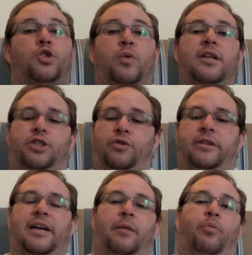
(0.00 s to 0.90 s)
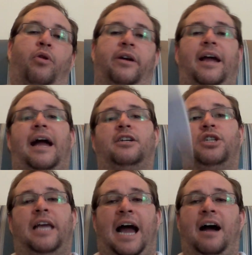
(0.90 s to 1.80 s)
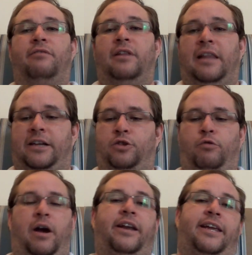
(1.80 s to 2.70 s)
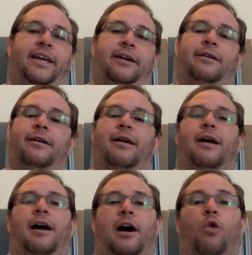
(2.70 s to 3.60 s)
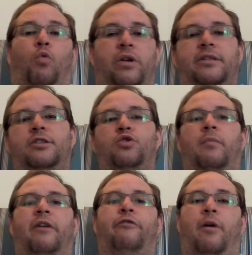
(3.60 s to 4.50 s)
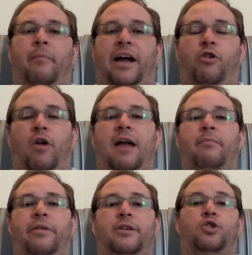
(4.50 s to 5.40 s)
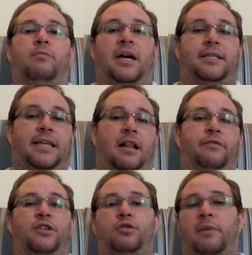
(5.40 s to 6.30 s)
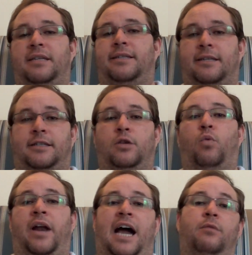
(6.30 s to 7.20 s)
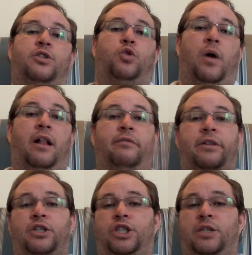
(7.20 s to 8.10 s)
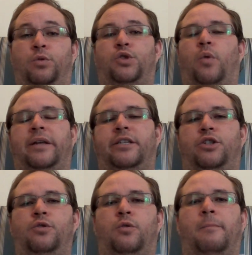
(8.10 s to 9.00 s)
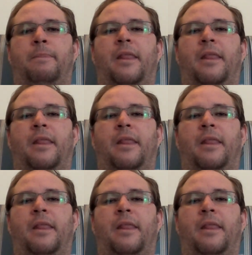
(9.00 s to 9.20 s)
To illustrate that point, I actually have a letter right here written from my grandmother to myself and to my sister when I was 12 and that she was 22.